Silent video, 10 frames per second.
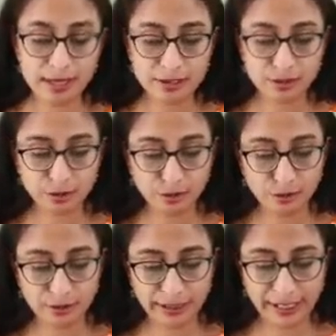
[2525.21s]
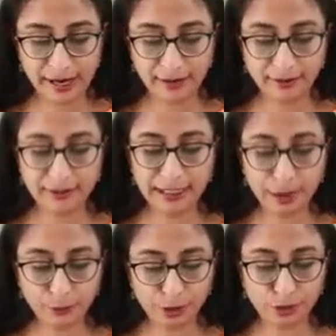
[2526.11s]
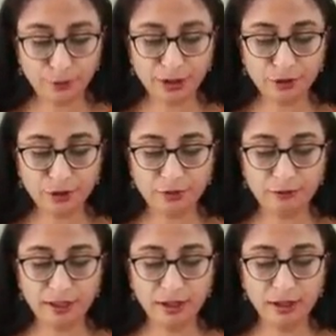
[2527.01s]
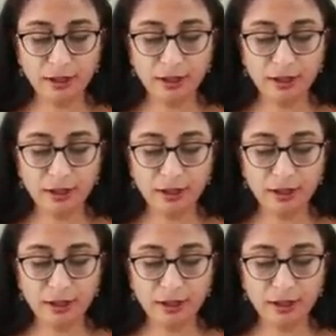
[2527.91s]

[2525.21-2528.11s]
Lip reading: So they are liquid chromatography,